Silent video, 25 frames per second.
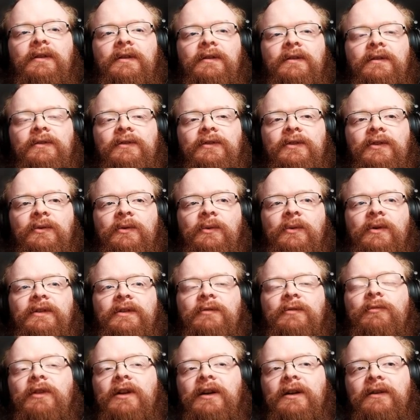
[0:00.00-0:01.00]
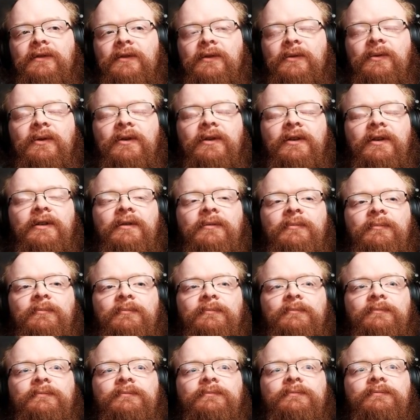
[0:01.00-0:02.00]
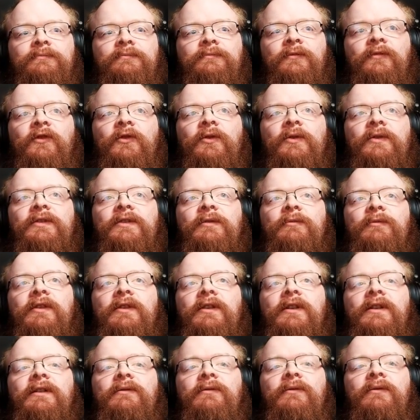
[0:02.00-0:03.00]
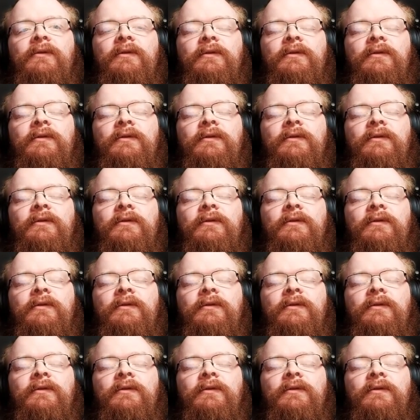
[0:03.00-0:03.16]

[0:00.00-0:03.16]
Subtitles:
So we want to block the corner and force him to live.